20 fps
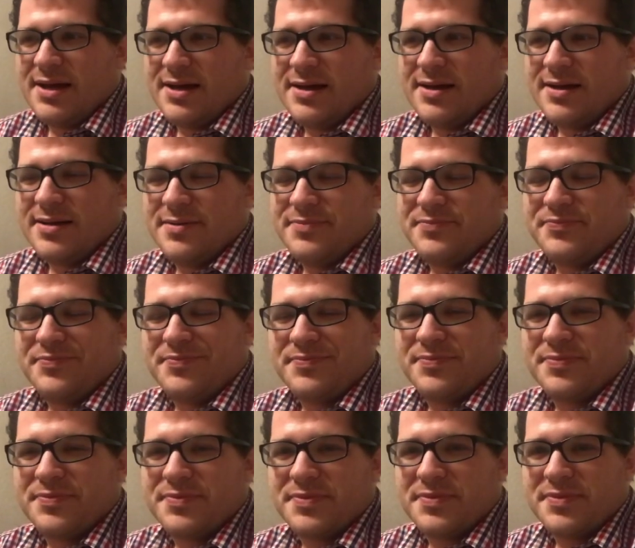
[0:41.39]
Um,
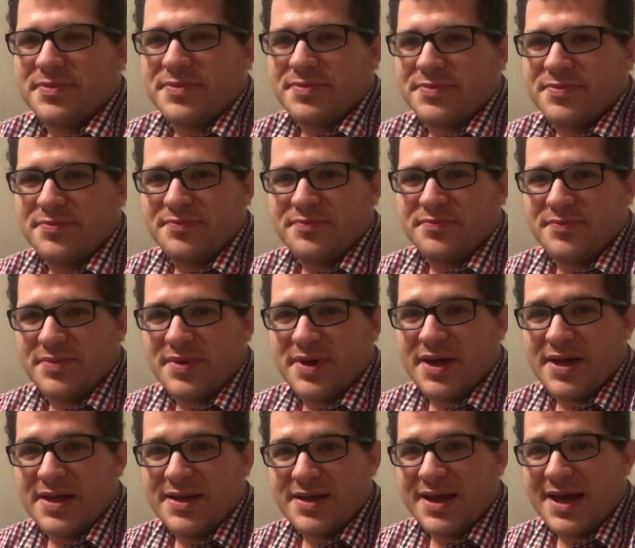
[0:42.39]

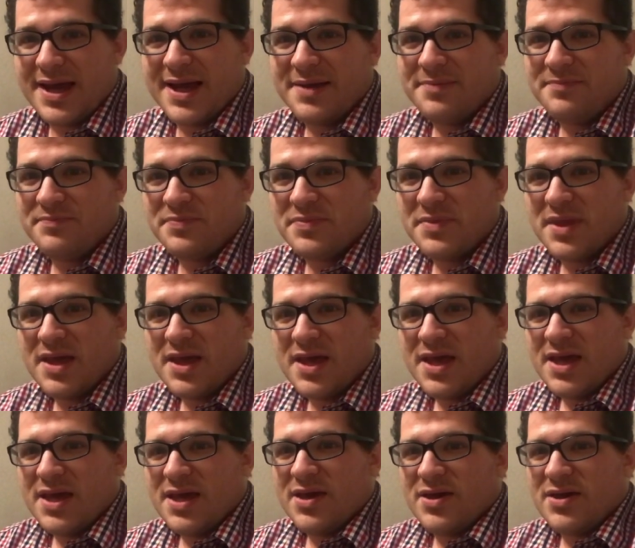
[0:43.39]
but yeah,
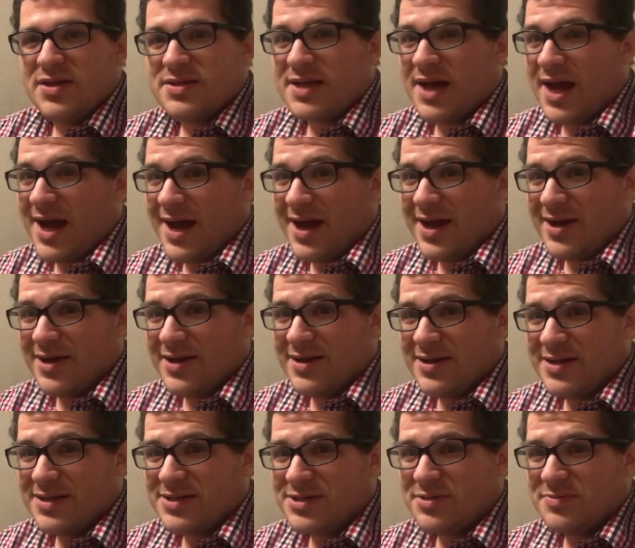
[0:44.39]

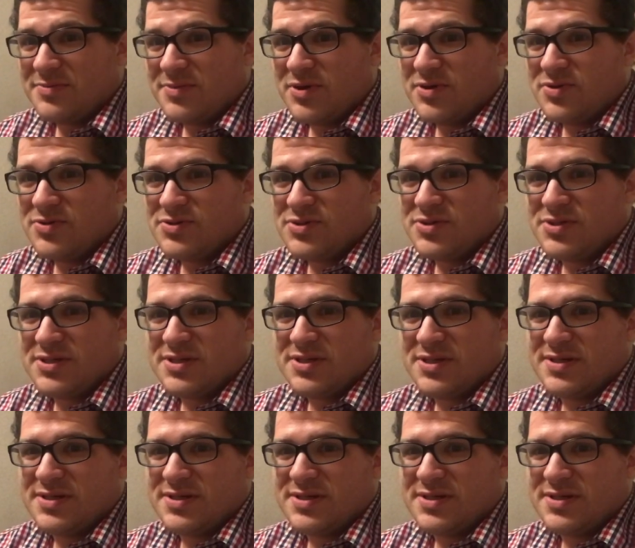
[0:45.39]
tired. It's almost